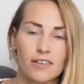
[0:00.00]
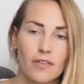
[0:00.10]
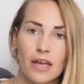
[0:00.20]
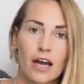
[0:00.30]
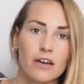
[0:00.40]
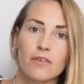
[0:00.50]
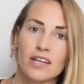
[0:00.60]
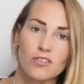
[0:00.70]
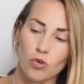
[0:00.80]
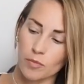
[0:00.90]
So they kind of
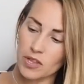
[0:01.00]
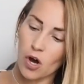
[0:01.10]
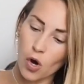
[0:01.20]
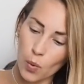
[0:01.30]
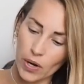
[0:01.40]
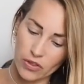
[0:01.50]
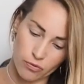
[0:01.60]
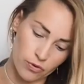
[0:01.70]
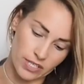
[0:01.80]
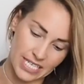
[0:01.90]
like saw me the whole way
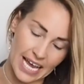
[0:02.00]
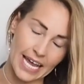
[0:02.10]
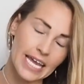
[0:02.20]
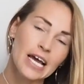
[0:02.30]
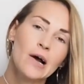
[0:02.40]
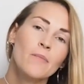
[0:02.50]
through the day.